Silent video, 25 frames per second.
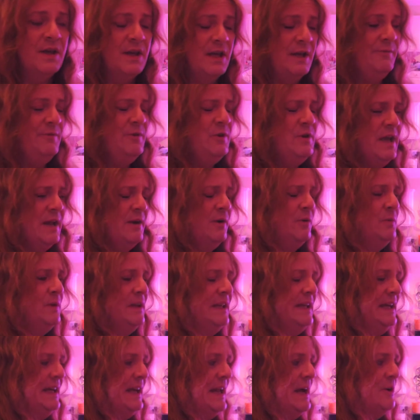If you cannot
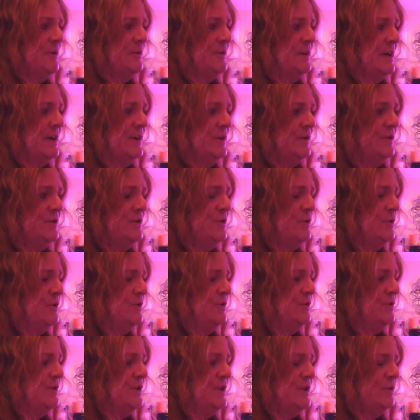really get out there,
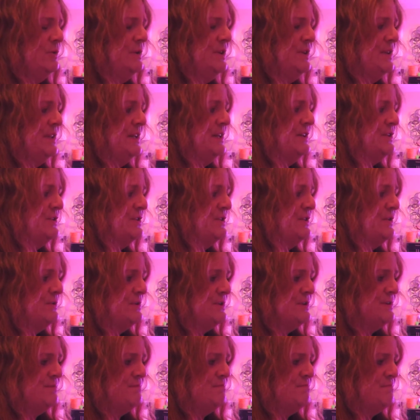the only thing you can do
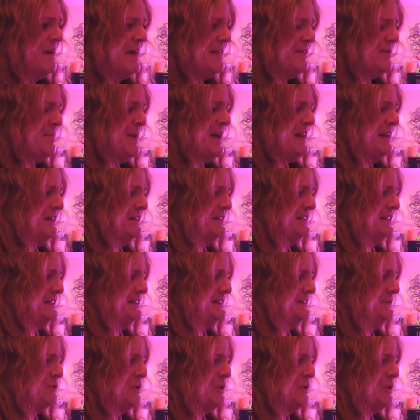is mathematically